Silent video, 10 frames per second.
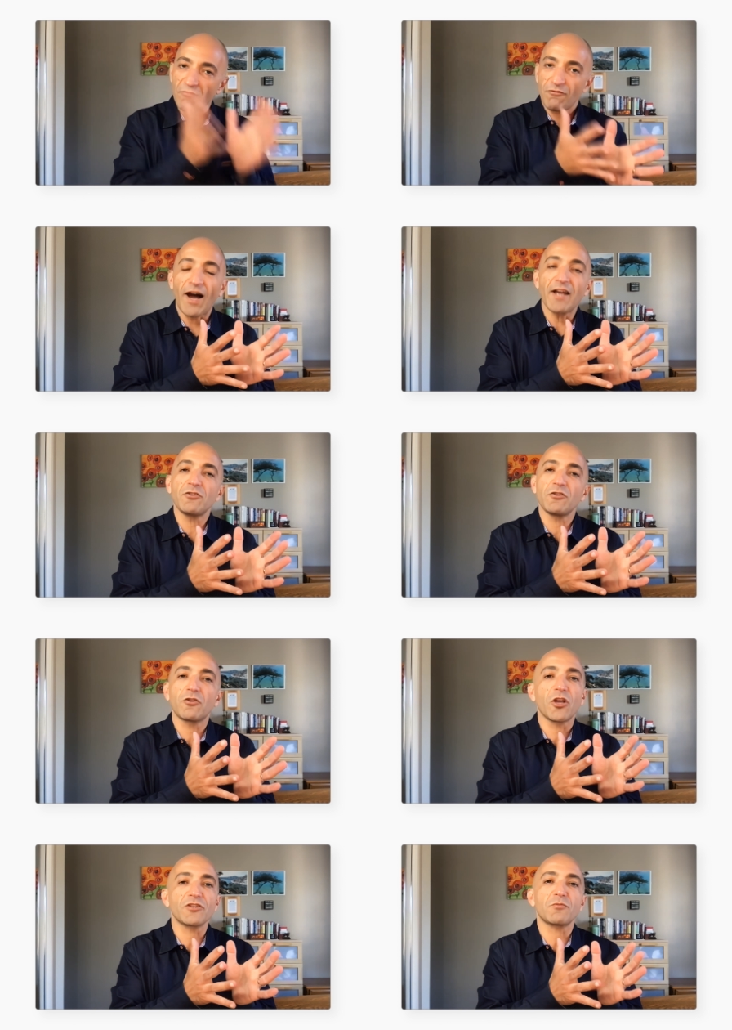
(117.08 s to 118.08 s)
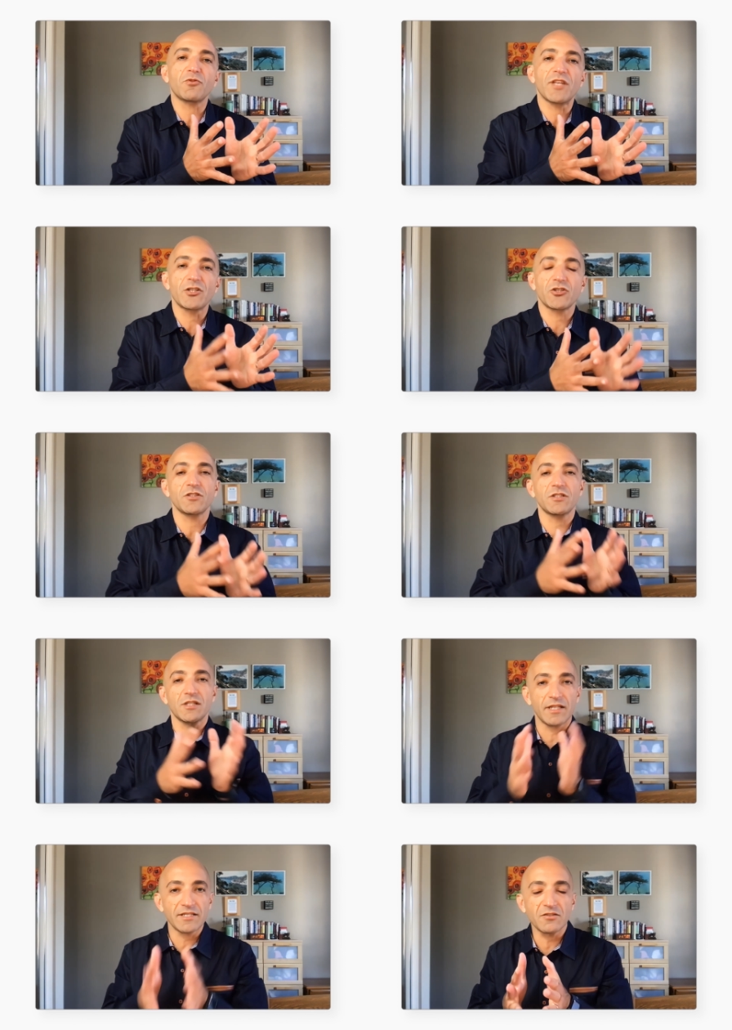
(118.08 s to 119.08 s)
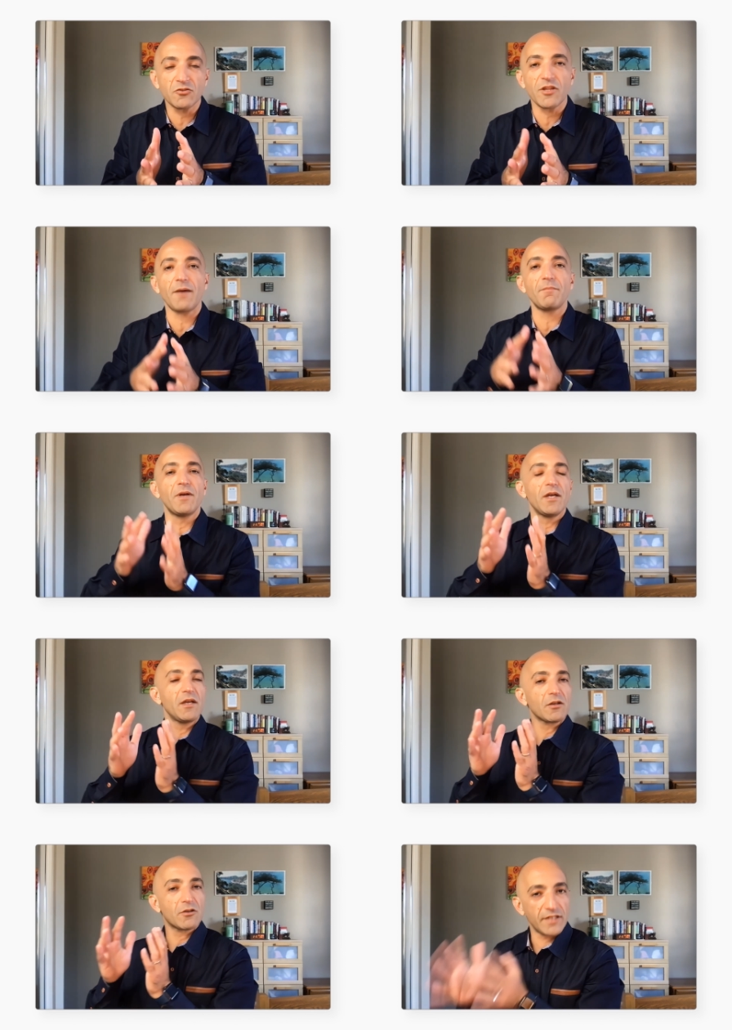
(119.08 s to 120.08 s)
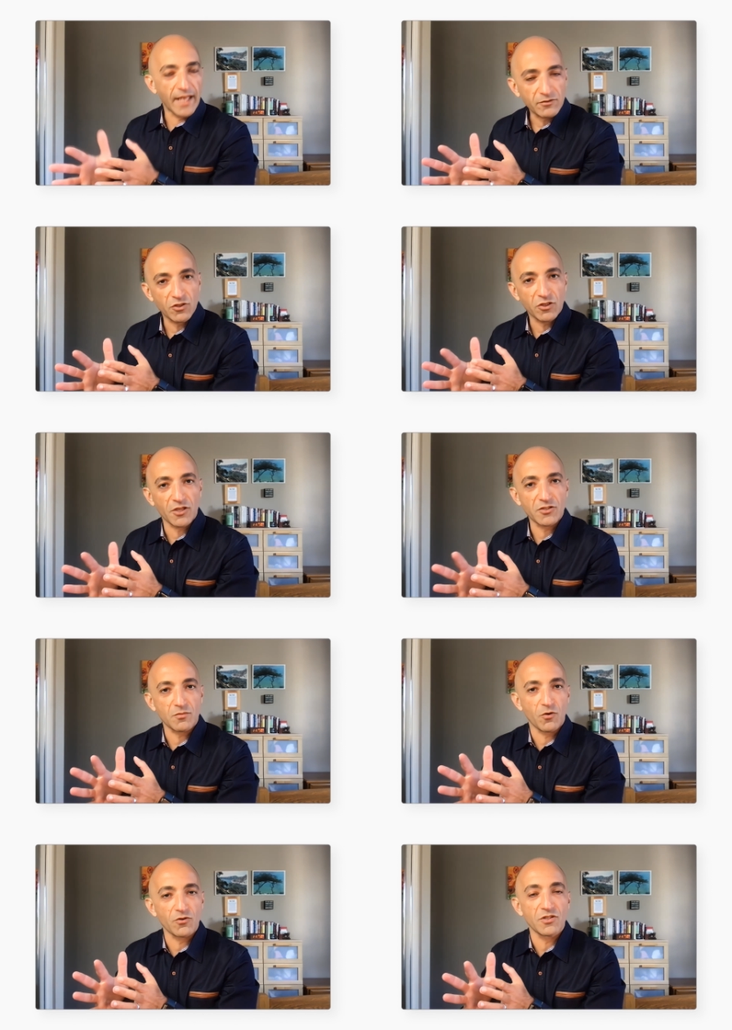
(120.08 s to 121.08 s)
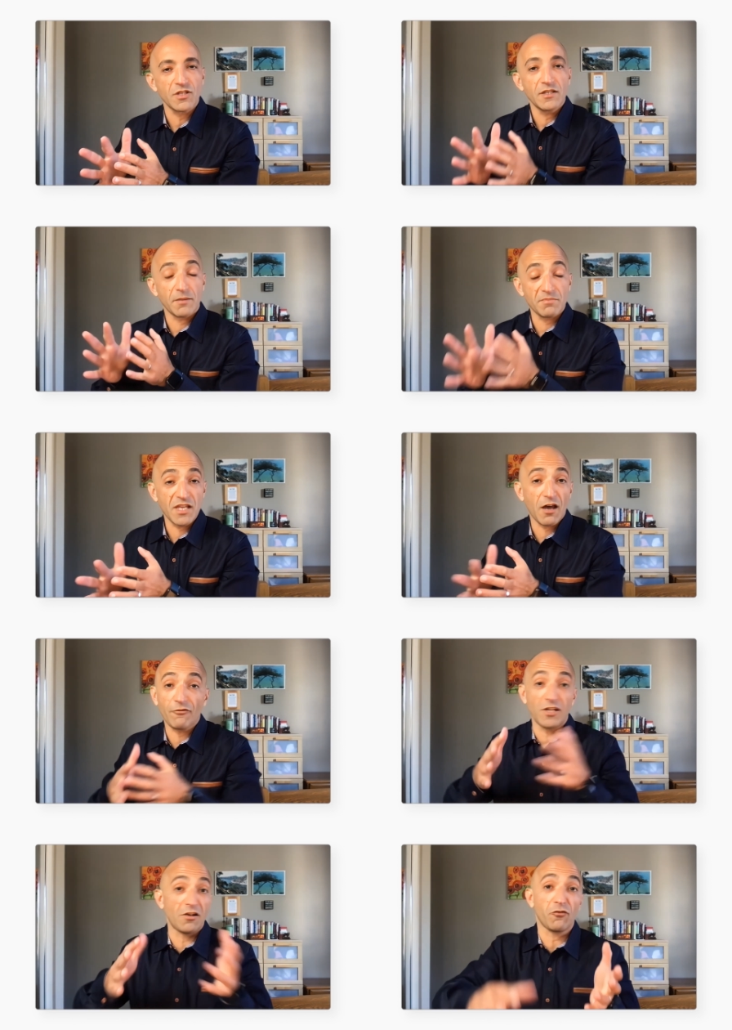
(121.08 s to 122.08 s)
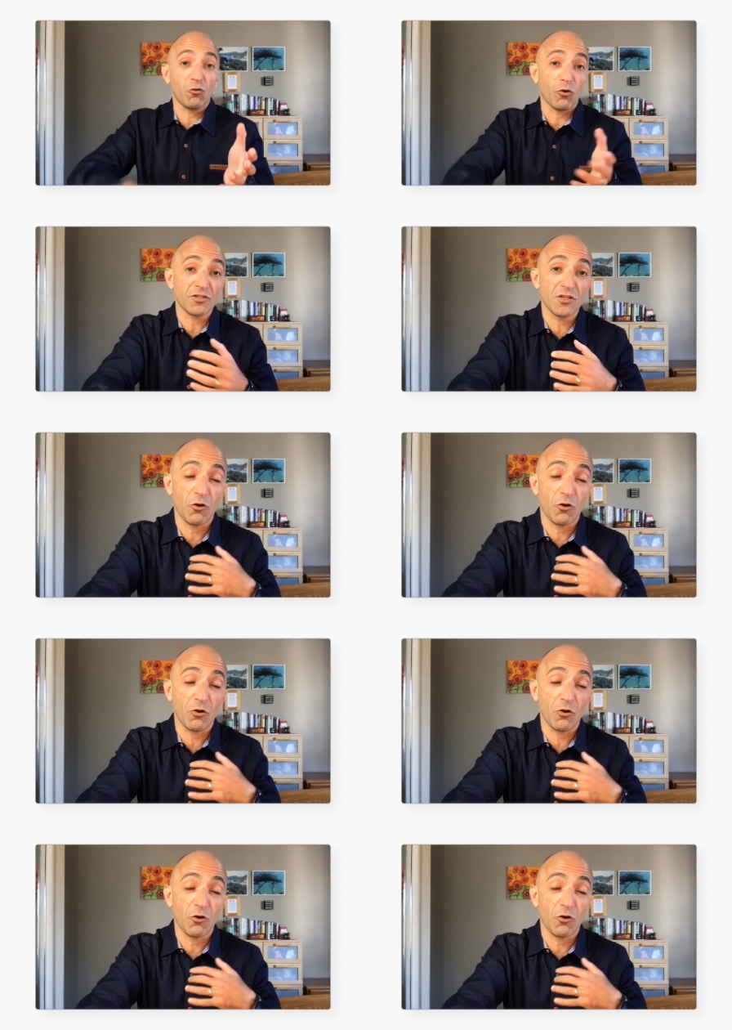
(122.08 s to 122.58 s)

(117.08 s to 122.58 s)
find the customer sessions, listen to them, connect with the customers themselves. And then, of course, you